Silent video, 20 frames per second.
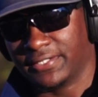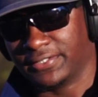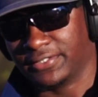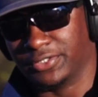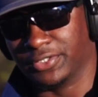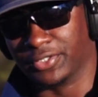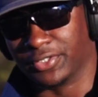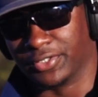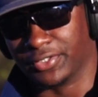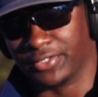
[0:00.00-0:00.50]

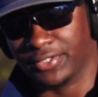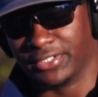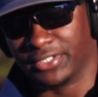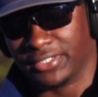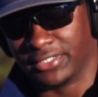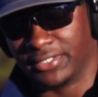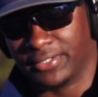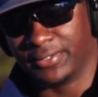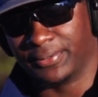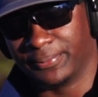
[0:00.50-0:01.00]

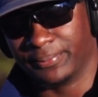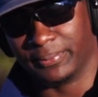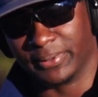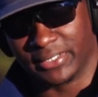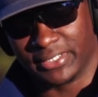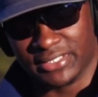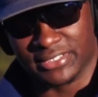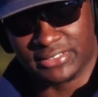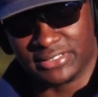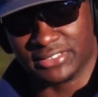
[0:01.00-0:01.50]

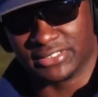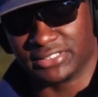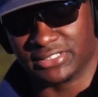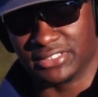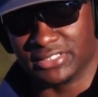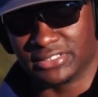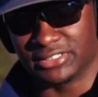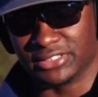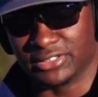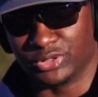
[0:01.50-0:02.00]
Because this
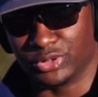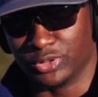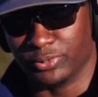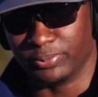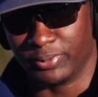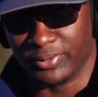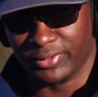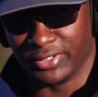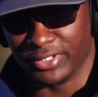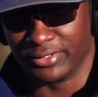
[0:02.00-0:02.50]
is the
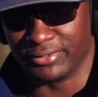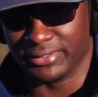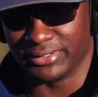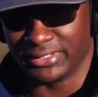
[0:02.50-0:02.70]
2.0,